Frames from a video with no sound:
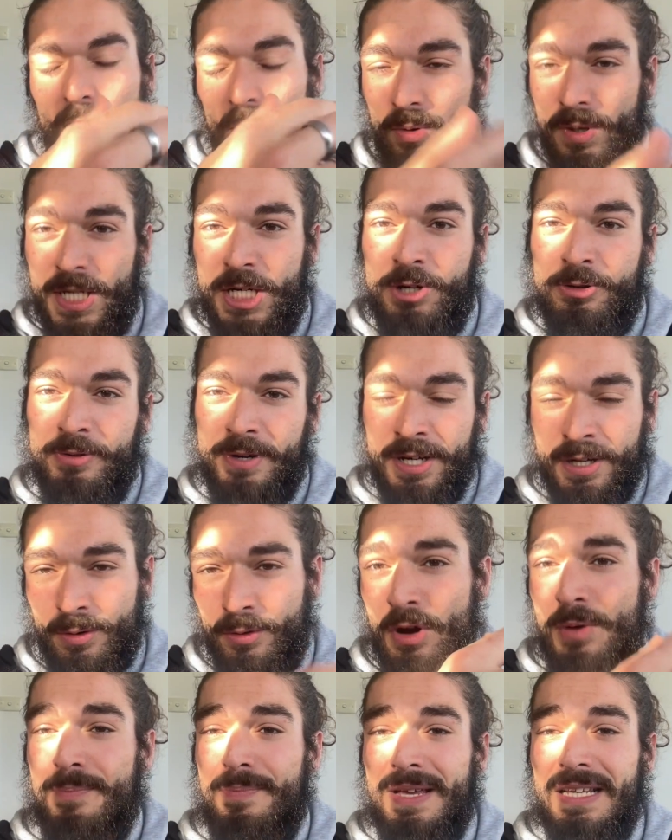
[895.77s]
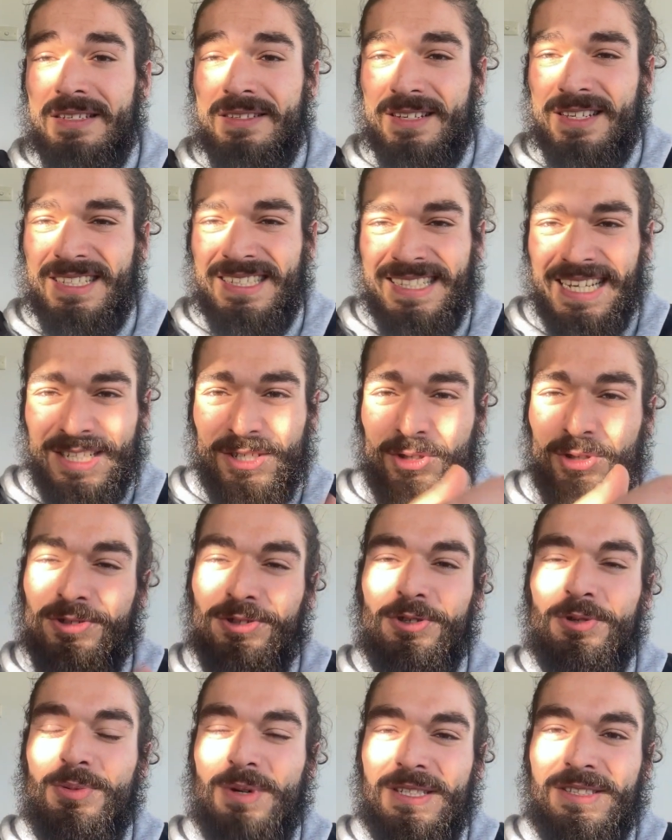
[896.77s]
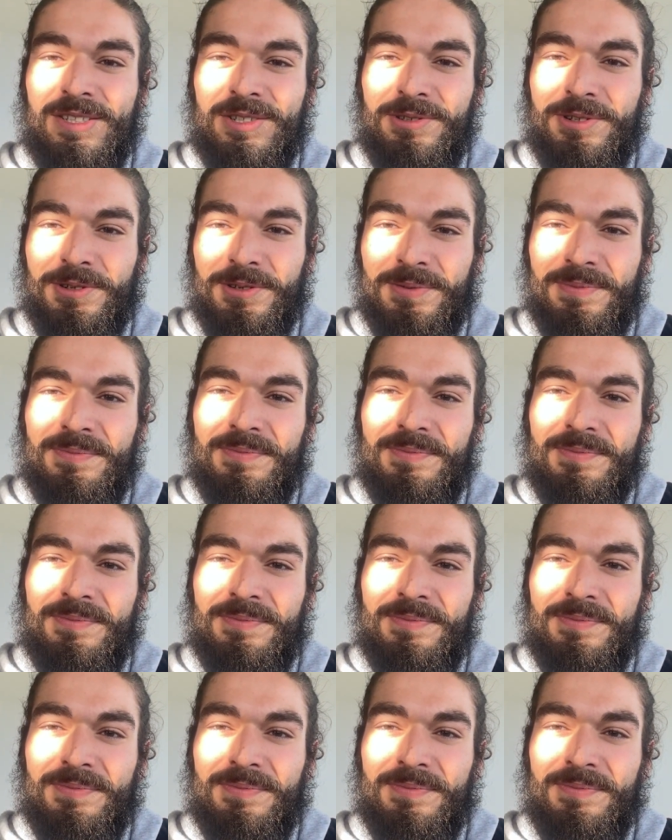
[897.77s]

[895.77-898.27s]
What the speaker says: or a career or a business that you want to do.